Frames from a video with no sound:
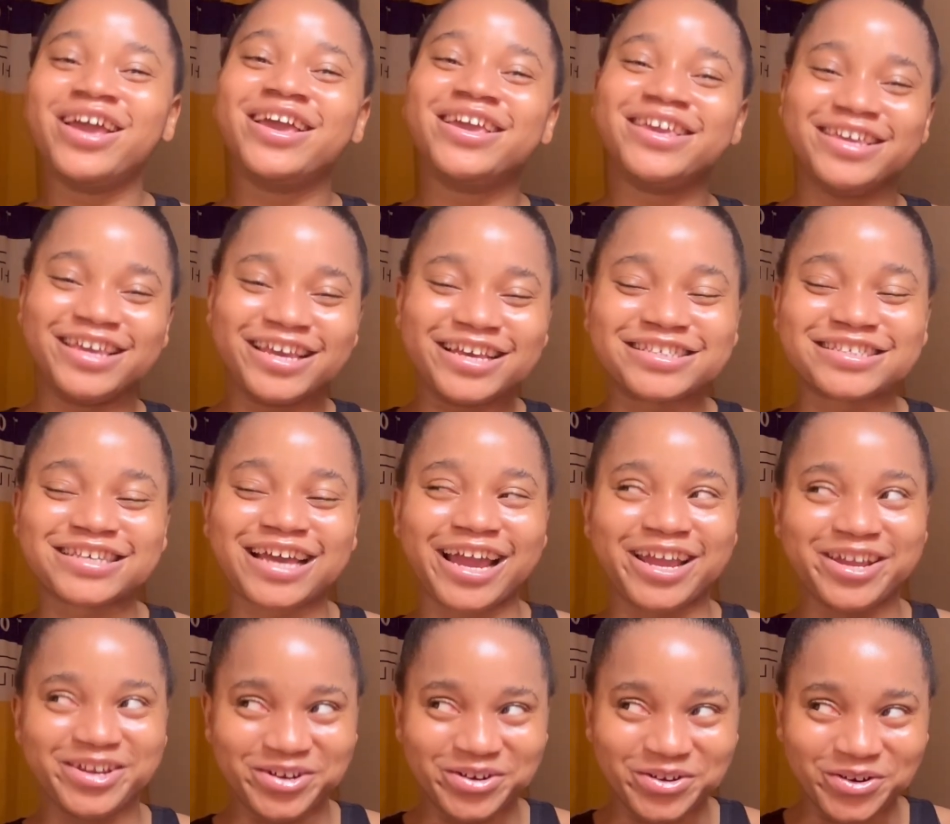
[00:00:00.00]
Yes,
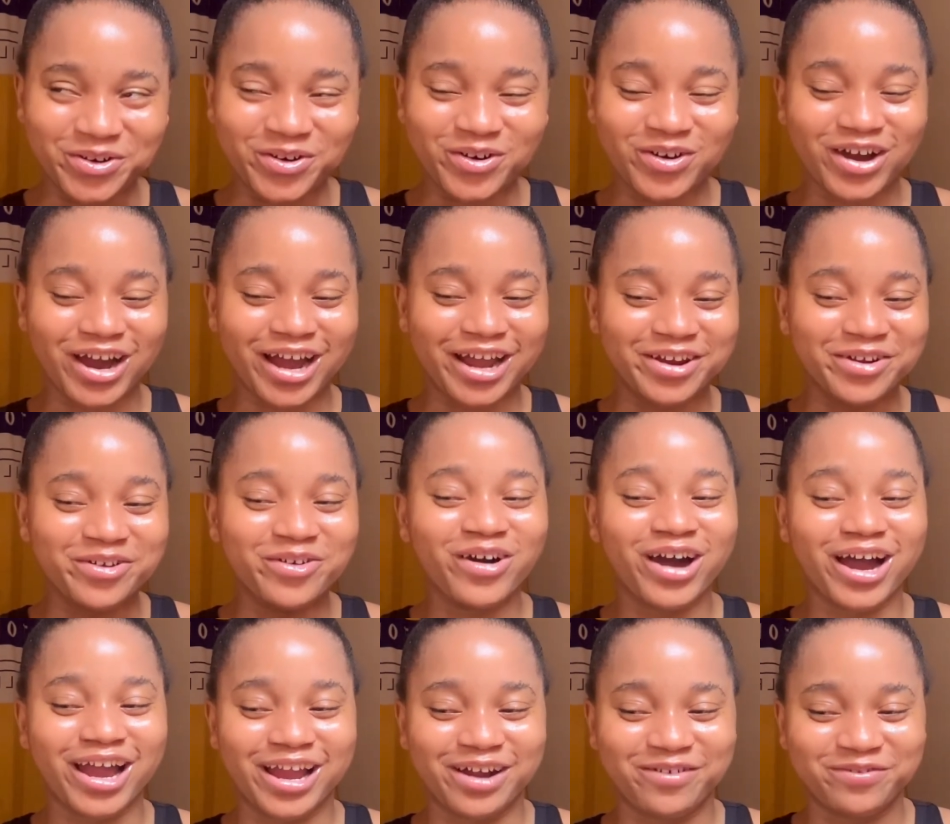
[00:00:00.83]
I know
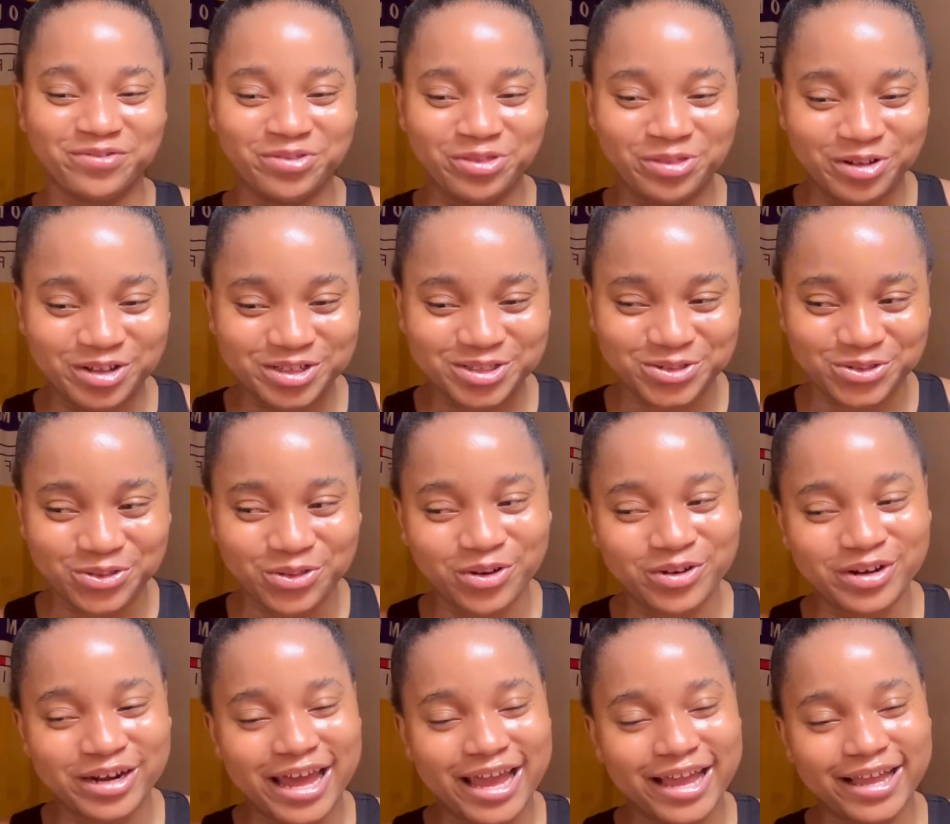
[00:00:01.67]
I have not
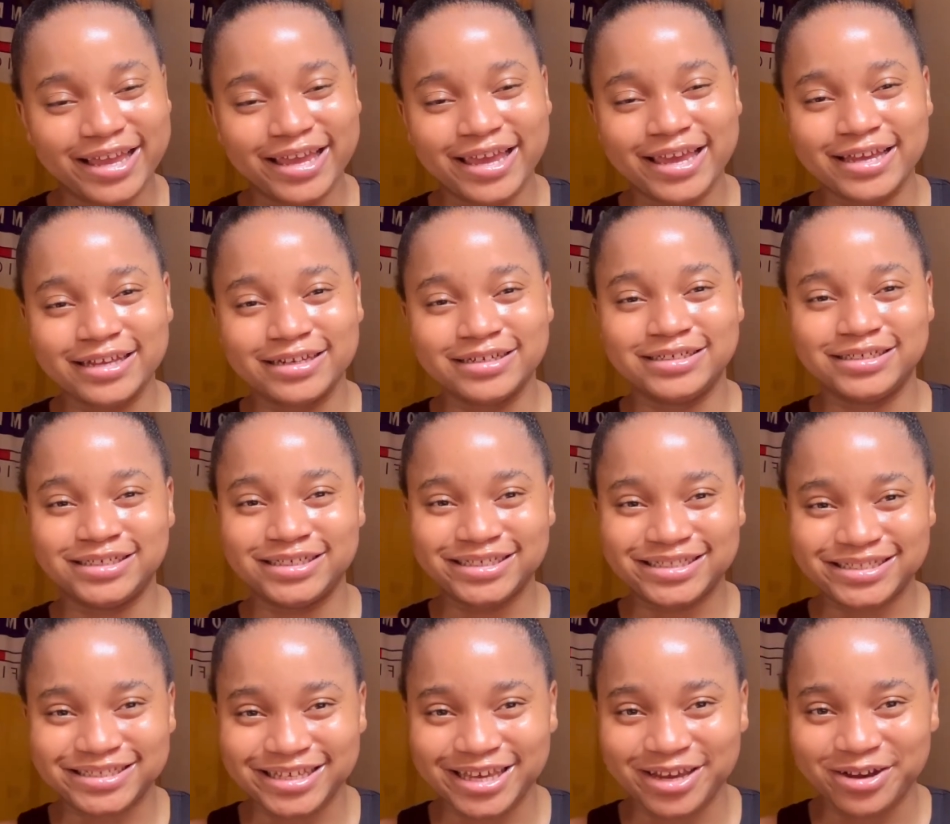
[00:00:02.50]
done like a
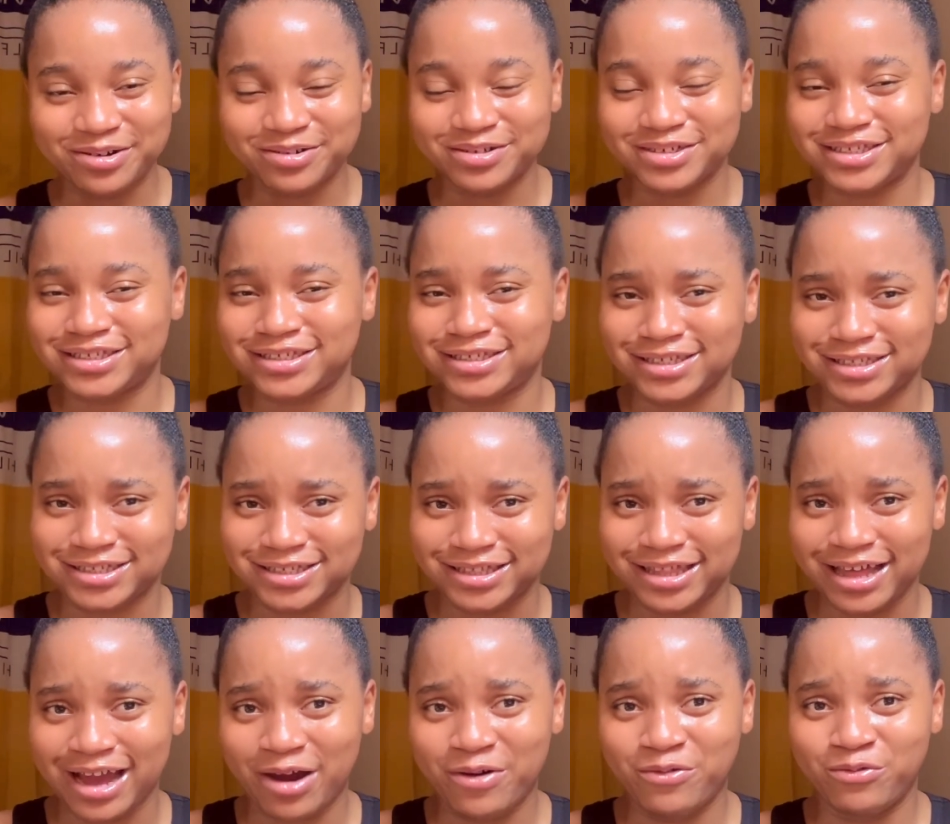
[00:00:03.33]
detailed sit
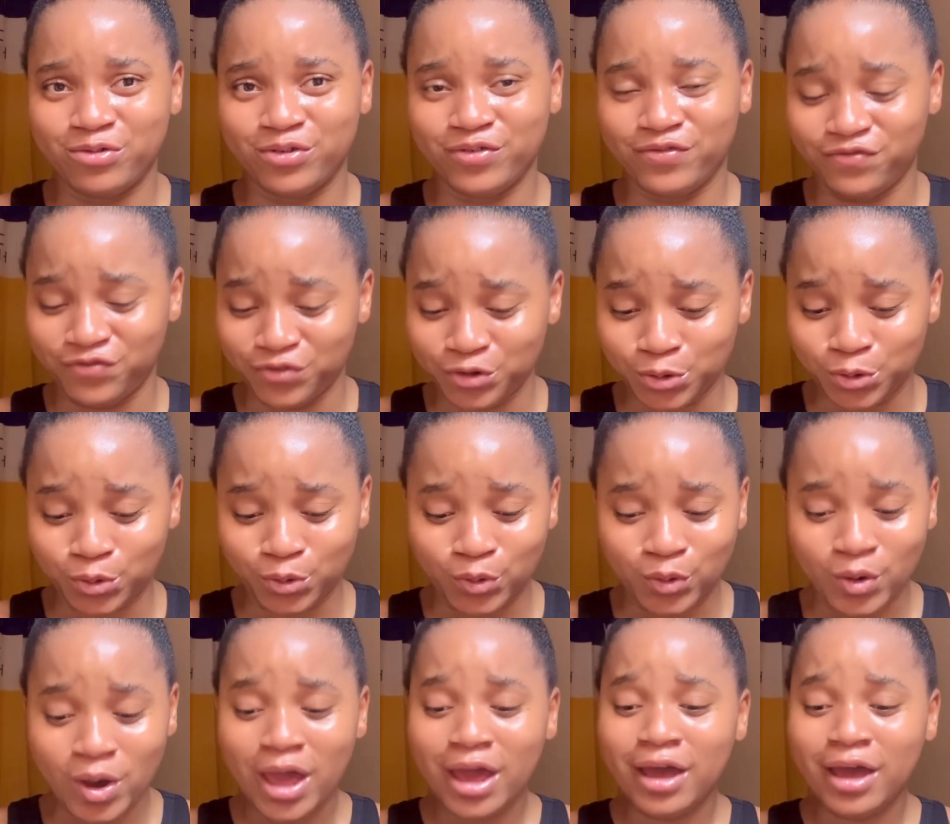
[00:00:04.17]
down review